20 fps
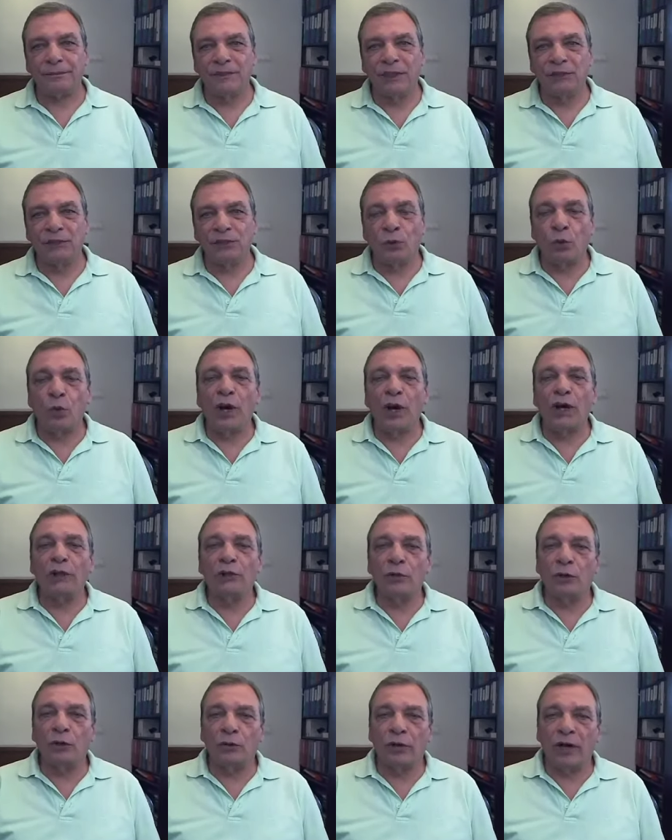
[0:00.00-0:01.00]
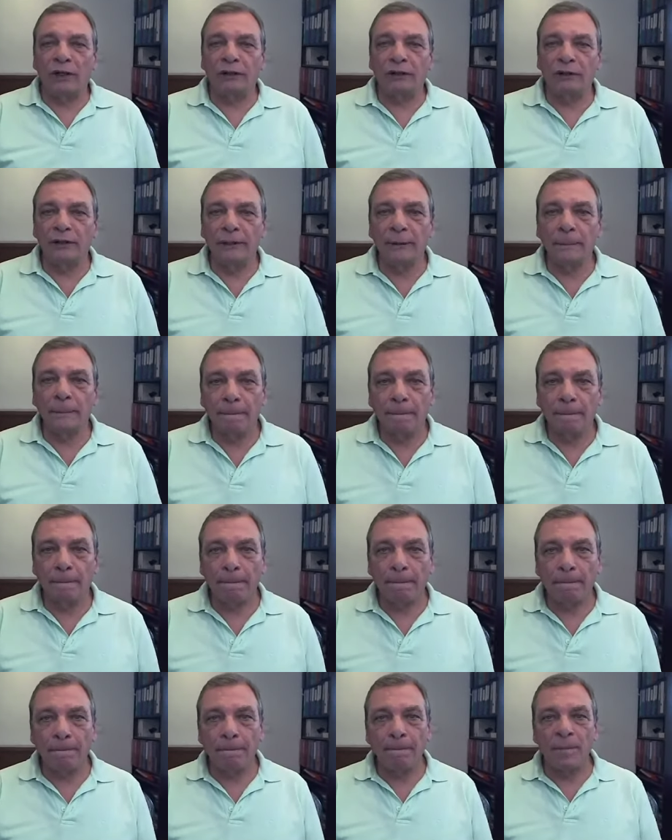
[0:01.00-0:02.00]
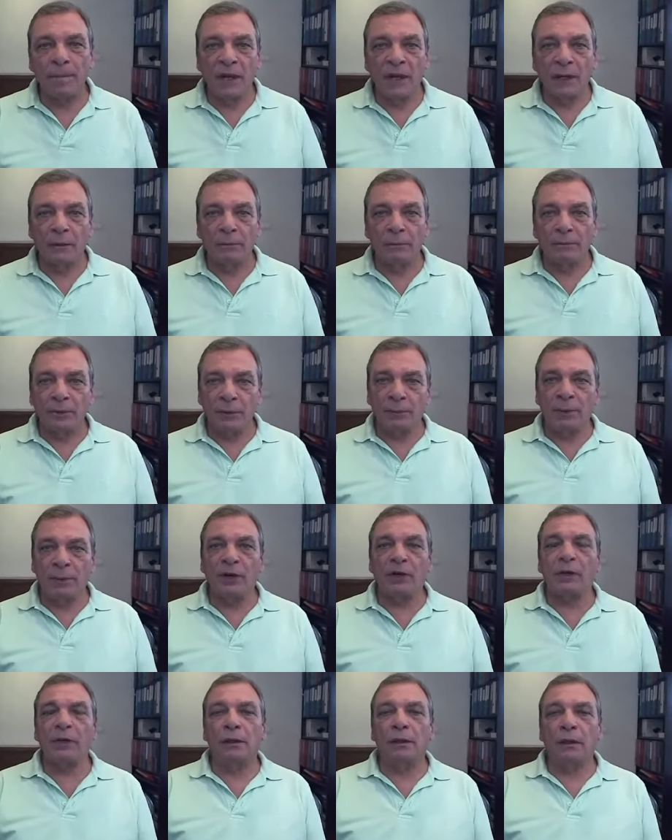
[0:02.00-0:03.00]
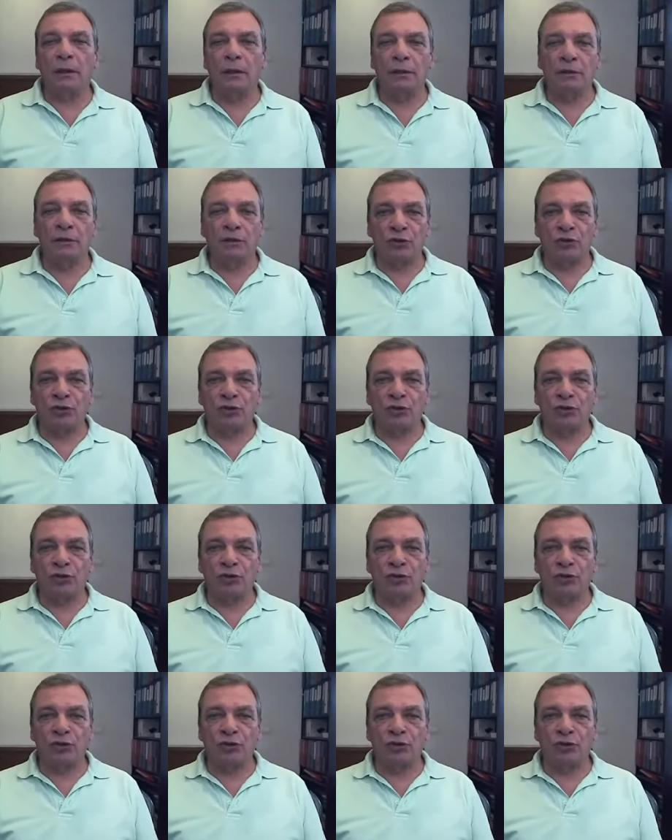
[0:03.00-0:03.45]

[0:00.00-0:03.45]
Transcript: So while you're writing, prepare a